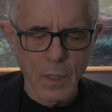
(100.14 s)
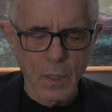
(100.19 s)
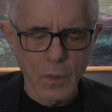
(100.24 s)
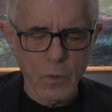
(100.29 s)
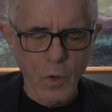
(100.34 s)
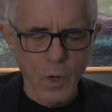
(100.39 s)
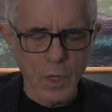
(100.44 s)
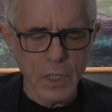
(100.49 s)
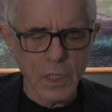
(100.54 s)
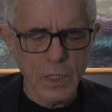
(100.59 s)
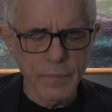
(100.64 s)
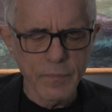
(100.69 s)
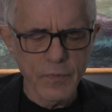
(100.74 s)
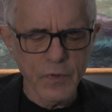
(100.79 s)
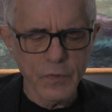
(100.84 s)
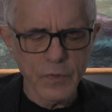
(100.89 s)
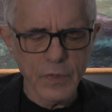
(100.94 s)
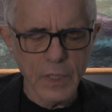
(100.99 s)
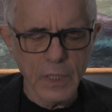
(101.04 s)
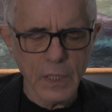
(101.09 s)
Chronic
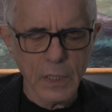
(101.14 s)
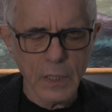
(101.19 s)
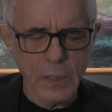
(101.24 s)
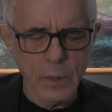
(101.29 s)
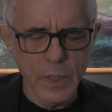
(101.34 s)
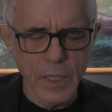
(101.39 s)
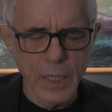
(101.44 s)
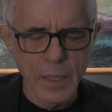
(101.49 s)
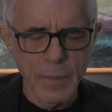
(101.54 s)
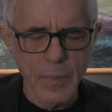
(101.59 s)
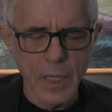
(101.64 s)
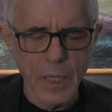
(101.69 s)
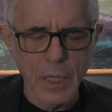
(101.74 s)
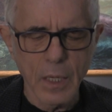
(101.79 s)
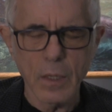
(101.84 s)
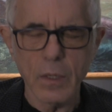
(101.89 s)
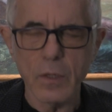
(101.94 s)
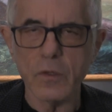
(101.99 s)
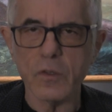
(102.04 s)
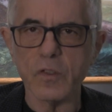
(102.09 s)
lymphocytic
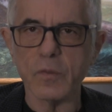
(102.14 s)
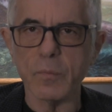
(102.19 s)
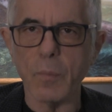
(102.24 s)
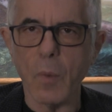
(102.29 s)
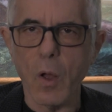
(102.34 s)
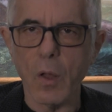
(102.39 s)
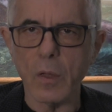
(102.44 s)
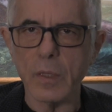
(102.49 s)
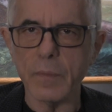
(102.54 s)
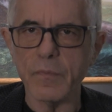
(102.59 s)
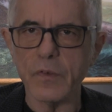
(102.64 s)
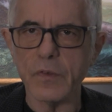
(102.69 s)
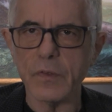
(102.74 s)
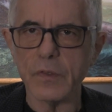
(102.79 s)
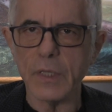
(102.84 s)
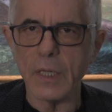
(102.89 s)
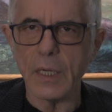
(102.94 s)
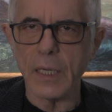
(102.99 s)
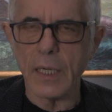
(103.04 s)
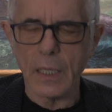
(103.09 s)
leukemia, small
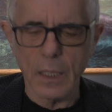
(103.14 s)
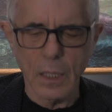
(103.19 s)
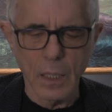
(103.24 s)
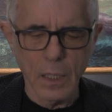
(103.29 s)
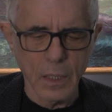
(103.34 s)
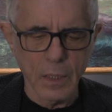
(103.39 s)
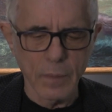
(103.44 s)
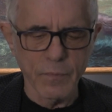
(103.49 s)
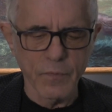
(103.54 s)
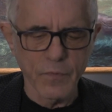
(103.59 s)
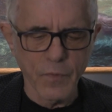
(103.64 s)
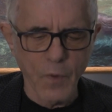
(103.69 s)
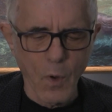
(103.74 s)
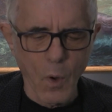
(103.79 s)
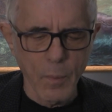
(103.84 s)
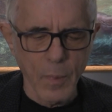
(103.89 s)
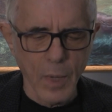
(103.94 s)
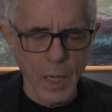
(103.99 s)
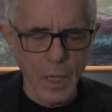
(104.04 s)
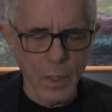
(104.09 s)
lymphocytic
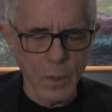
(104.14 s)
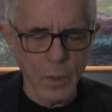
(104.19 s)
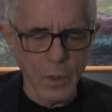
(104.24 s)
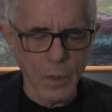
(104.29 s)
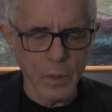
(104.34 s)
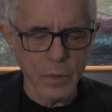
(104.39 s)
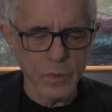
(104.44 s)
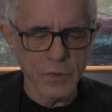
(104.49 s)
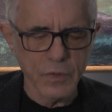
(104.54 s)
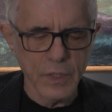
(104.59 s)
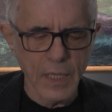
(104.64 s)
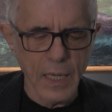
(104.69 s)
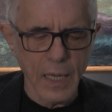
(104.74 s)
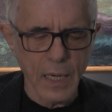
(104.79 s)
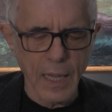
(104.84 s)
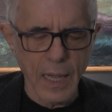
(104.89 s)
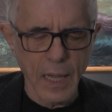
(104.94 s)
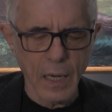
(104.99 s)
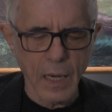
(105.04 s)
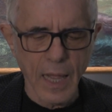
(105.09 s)
lymphoma, or
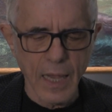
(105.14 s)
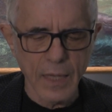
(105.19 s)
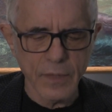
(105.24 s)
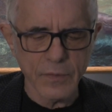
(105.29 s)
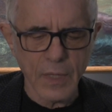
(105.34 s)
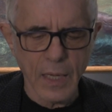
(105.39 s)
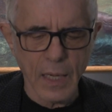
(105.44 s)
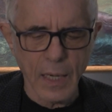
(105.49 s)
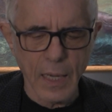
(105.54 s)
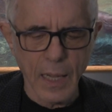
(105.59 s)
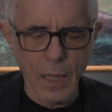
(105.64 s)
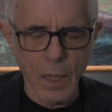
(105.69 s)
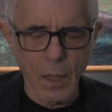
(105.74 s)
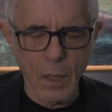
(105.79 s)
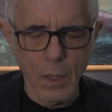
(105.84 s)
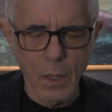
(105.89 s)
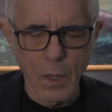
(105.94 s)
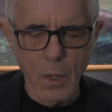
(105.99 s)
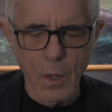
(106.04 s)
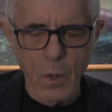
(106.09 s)
CLL, SLL,
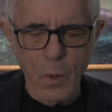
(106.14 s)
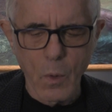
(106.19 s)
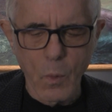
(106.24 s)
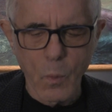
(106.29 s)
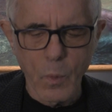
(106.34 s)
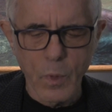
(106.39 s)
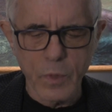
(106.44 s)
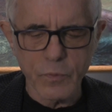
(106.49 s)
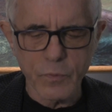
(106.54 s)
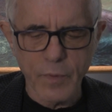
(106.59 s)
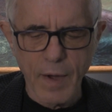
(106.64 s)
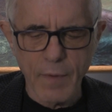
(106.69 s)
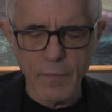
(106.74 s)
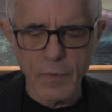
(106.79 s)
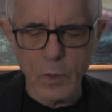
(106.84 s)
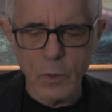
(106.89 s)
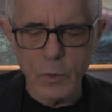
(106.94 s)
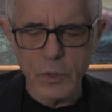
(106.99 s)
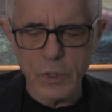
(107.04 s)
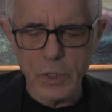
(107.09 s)
was
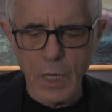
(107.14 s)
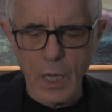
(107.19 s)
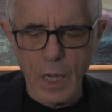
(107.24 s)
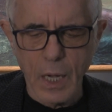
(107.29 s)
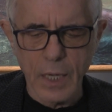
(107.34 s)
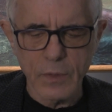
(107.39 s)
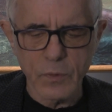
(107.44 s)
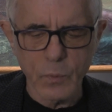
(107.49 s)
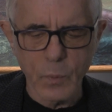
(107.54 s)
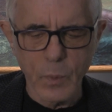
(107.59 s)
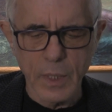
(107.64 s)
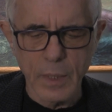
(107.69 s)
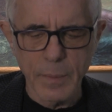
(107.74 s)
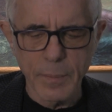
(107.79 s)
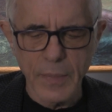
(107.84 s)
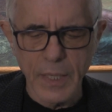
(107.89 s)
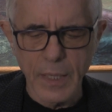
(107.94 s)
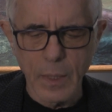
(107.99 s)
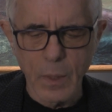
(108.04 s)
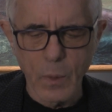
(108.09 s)
revolutionized
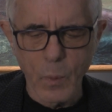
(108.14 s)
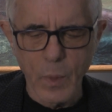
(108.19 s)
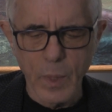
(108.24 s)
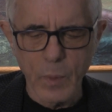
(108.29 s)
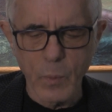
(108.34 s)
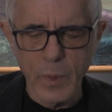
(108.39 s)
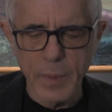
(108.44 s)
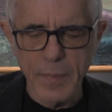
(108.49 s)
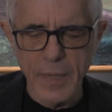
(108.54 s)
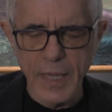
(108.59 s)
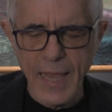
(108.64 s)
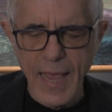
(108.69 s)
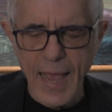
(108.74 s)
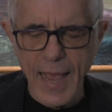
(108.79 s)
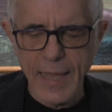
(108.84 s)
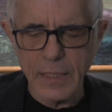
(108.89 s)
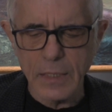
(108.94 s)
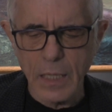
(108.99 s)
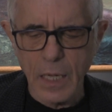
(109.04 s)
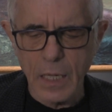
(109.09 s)
when we
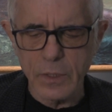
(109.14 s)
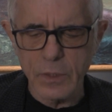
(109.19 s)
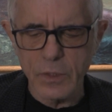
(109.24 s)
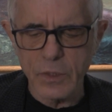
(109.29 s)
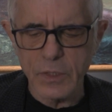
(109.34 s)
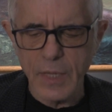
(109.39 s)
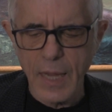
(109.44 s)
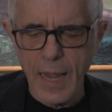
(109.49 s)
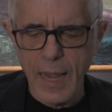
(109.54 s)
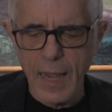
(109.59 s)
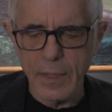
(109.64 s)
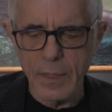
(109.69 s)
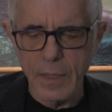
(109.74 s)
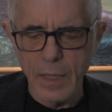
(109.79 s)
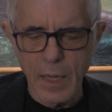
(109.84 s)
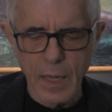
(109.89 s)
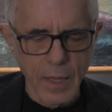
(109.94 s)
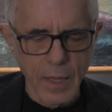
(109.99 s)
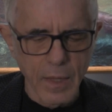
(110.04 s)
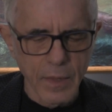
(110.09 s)
began to understand
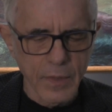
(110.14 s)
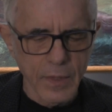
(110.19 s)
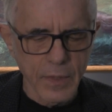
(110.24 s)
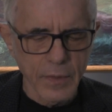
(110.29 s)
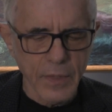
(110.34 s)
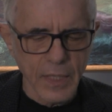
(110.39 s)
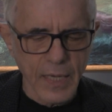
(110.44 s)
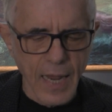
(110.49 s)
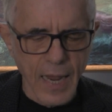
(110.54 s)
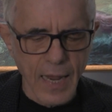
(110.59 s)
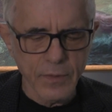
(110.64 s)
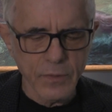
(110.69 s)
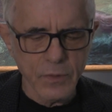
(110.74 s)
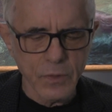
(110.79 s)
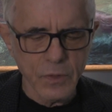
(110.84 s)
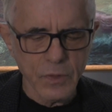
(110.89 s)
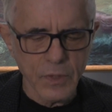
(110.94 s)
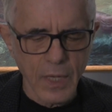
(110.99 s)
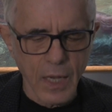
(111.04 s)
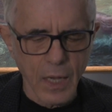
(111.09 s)
that the
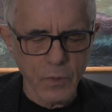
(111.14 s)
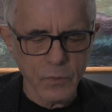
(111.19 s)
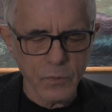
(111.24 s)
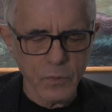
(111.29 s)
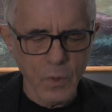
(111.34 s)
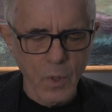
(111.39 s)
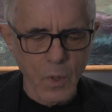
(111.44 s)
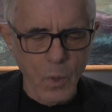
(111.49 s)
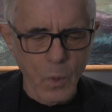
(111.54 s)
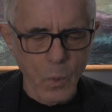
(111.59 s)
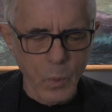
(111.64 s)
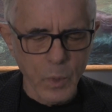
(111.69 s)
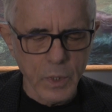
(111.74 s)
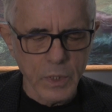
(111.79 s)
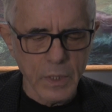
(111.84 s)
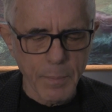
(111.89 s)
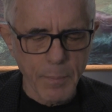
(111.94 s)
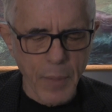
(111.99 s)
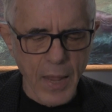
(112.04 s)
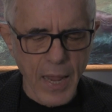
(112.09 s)
cancer cells were
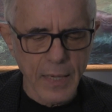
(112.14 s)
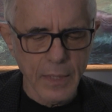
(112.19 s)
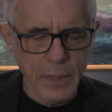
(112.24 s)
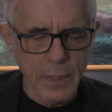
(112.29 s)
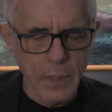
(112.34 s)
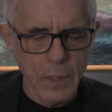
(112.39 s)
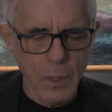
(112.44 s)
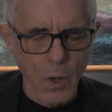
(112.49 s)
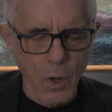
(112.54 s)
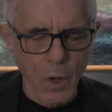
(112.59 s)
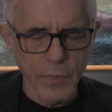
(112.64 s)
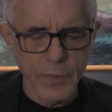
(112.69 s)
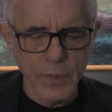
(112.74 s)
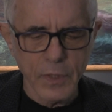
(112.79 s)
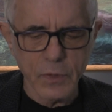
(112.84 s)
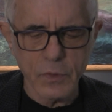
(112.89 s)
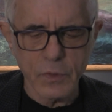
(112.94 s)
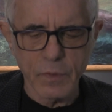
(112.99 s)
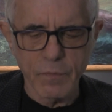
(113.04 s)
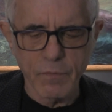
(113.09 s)
dependent on
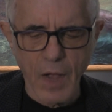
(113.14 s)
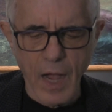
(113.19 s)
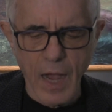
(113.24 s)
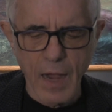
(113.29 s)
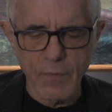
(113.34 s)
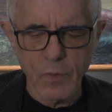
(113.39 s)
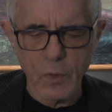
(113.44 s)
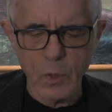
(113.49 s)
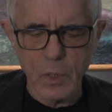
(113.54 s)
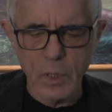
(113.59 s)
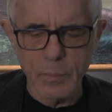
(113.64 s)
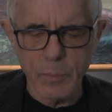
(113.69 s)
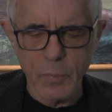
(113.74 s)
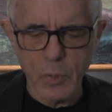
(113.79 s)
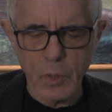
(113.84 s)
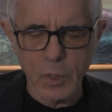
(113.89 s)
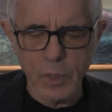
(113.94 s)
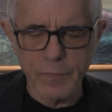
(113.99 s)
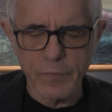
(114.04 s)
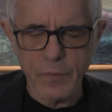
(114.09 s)
their survival and
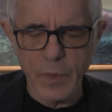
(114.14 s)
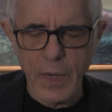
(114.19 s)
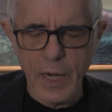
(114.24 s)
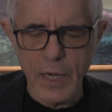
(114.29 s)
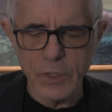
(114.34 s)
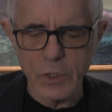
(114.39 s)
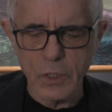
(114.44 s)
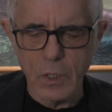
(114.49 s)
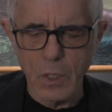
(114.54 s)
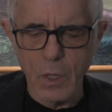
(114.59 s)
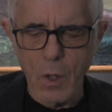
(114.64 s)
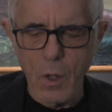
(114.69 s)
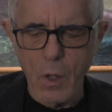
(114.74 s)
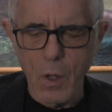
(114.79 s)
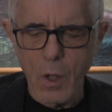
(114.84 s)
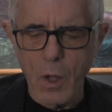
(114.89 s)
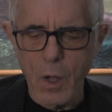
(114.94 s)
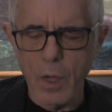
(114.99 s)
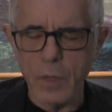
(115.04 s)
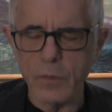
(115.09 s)
proliferation
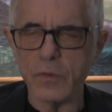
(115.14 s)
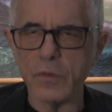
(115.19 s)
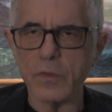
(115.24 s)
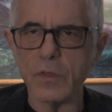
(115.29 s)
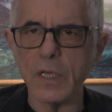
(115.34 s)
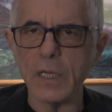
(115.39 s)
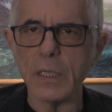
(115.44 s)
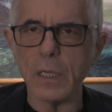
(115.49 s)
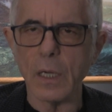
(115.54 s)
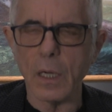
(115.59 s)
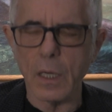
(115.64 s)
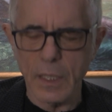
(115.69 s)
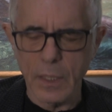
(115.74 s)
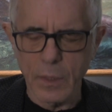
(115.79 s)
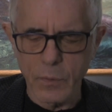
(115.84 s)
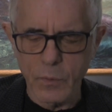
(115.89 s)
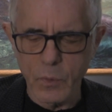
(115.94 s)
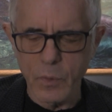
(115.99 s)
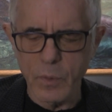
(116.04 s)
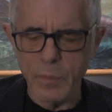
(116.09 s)
on
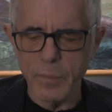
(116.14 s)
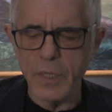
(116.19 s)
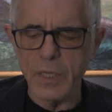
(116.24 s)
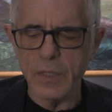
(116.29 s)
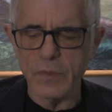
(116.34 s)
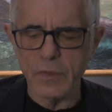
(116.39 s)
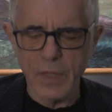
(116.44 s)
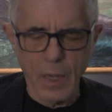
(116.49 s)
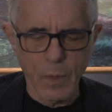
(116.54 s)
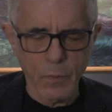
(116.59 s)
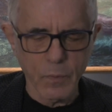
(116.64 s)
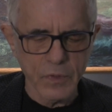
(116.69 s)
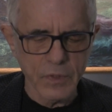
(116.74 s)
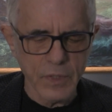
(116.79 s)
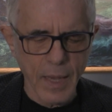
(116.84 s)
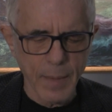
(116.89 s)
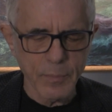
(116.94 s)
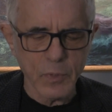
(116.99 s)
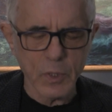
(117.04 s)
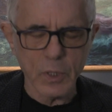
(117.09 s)
signaling through the B cell
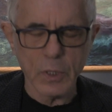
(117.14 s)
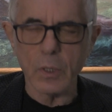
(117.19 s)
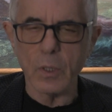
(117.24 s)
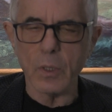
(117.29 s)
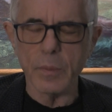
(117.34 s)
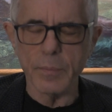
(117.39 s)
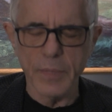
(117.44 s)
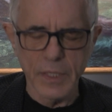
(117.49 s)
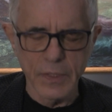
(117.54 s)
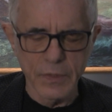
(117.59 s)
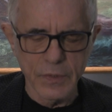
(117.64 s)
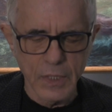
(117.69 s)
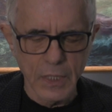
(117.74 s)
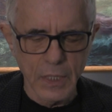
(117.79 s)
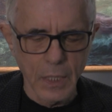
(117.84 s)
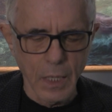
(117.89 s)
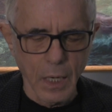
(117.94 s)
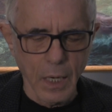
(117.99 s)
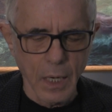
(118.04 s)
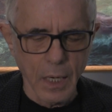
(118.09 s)
receptor, or
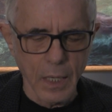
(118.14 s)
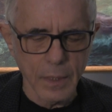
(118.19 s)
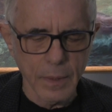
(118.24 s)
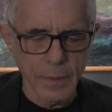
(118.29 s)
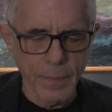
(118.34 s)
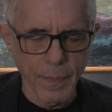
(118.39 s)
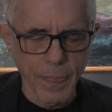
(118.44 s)
BCR.